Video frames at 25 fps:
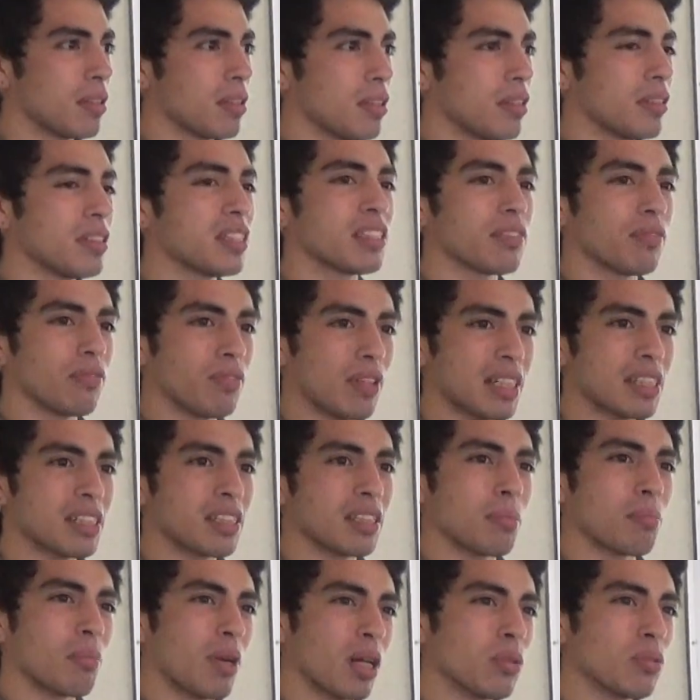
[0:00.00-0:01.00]
there's a vast
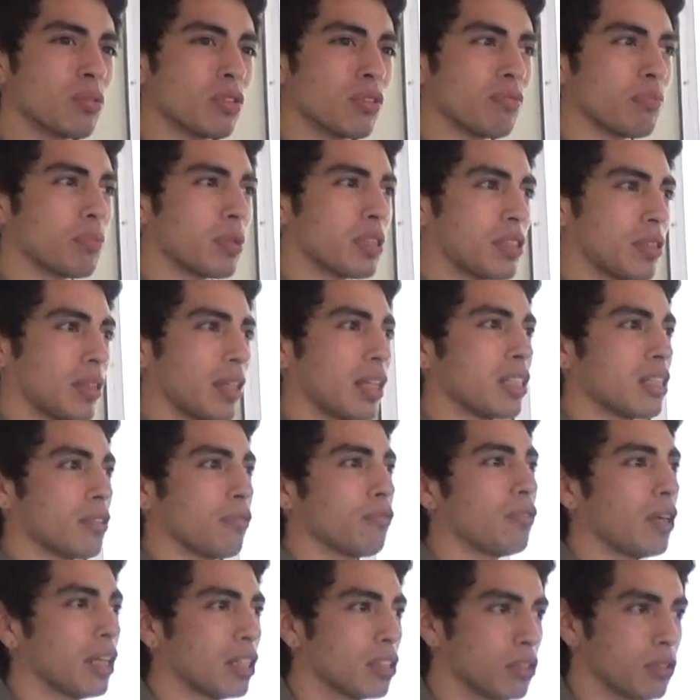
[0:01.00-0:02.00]
amount of personality
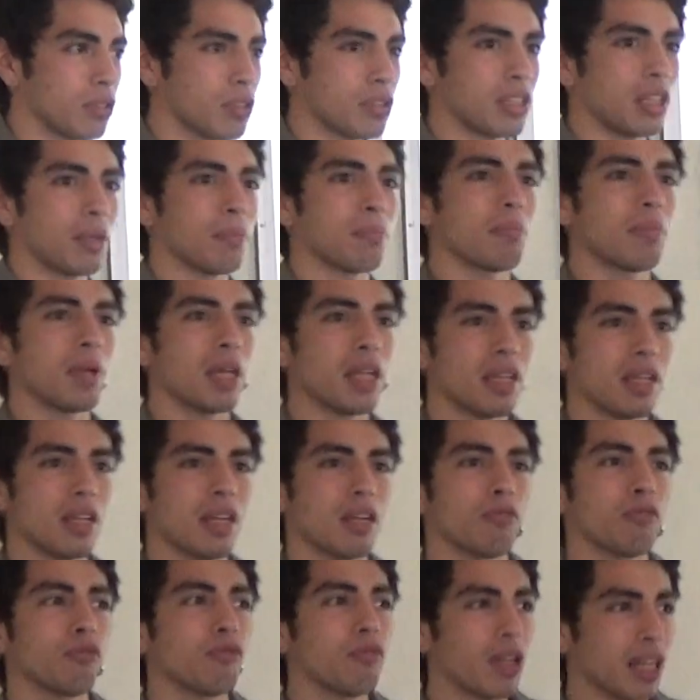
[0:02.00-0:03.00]
factors that may
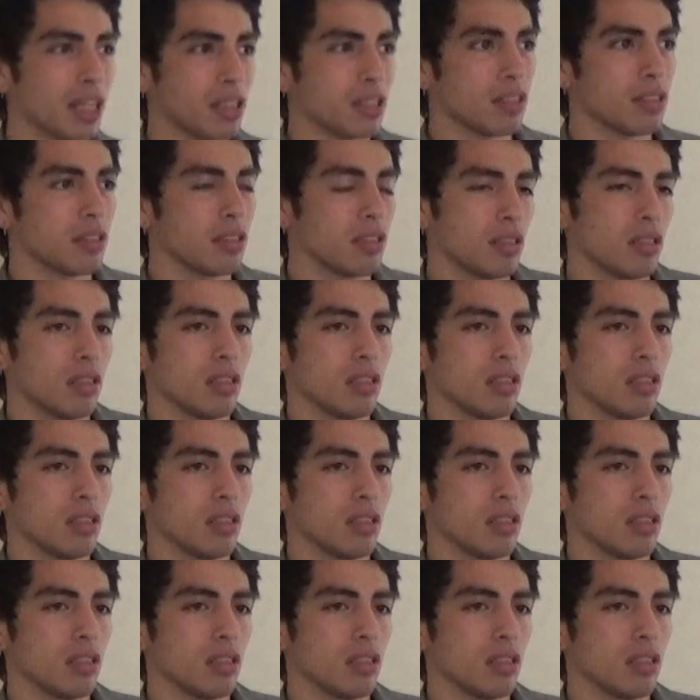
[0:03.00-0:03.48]
affect